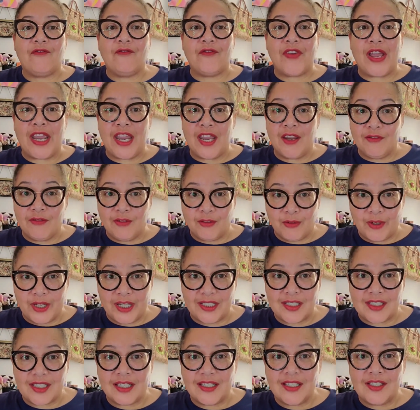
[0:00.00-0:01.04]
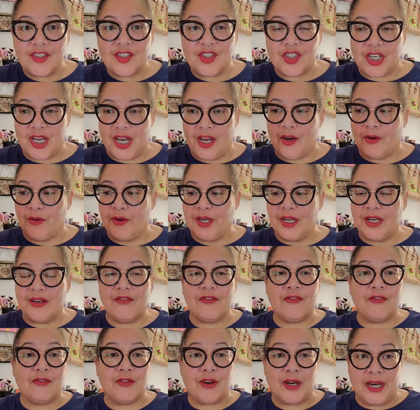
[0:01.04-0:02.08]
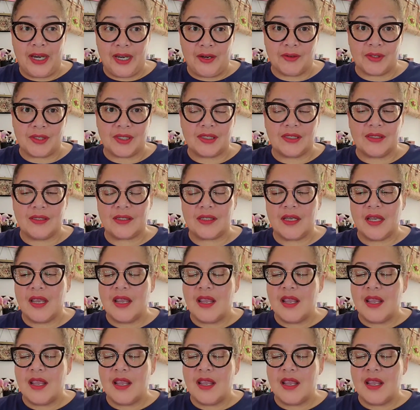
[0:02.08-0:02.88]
favorite cherry fragrances.